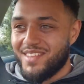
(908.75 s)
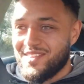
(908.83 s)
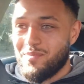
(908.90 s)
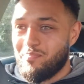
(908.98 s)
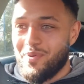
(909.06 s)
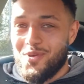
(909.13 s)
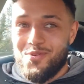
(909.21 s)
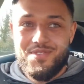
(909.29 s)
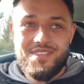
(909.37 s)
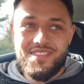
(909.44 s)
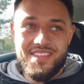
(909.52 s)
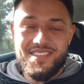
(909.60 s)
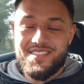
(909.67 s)
The
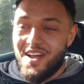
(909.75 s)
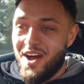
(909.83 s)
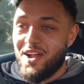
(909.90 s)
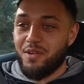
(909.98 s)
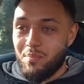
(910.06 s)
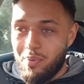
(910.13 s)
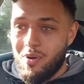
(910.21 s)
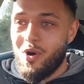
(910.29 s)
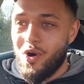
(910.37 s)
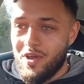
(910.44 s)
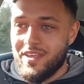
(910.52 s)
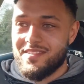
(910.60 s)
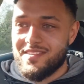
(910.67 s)
boost is on
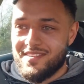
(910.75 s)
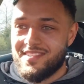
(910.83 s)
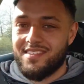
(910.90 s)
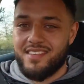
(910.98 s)
point